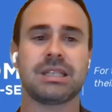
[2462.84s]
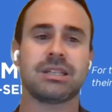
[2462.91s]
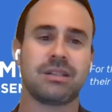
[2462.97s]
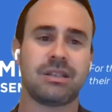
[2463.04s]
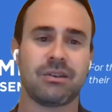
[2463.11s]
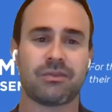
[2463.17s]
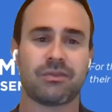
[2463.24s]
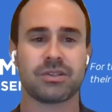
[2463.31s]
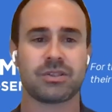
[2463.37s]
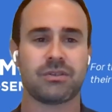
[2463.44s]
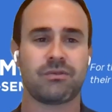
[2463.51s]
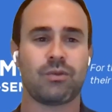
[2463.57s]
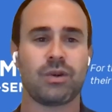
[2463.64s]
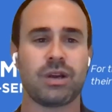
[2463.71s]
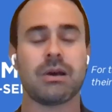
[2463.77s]
is a difference of
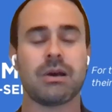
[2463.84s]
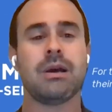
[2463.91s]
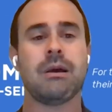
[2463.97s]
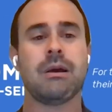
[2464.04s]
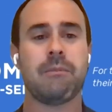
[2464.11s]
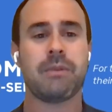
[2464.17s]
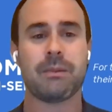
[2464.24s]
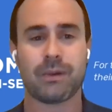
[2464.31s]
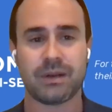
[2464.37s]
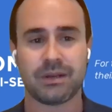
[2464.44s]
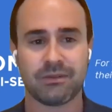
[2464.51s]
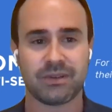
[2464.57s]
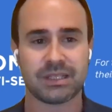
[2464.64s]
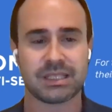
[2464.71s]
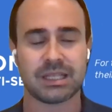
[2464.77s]
where people
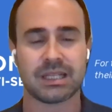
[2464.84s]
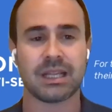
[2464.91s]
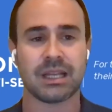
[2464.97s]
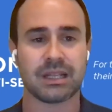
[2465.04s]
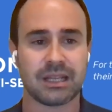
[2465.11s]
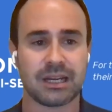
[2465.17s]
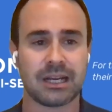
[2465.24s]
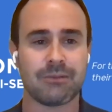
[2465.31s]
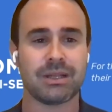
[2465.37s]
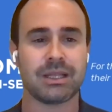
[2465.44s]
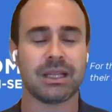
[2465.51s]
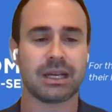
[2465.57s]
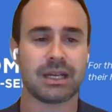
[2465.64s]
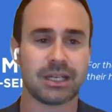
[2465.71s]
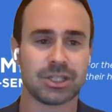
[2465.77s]
invested their time and
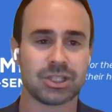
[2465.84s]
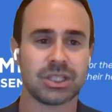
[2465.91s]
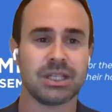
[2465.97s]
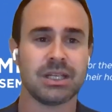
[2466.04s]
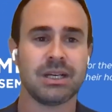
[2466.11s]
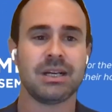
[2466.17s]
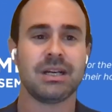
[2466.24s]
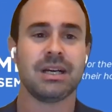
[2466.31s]
their energy.